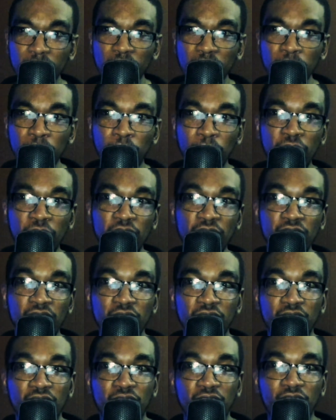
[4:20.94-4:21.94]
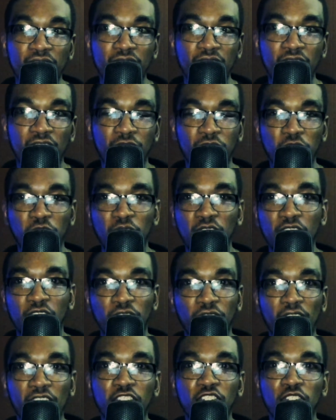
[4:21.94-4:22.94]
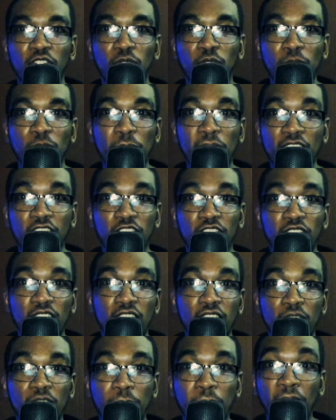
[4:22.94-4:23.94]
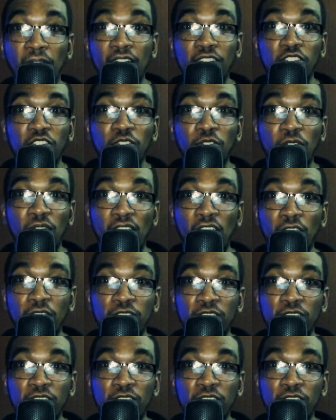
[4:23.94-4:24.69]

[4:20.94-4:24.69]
But if there's like an election, we might get to see the process of how it's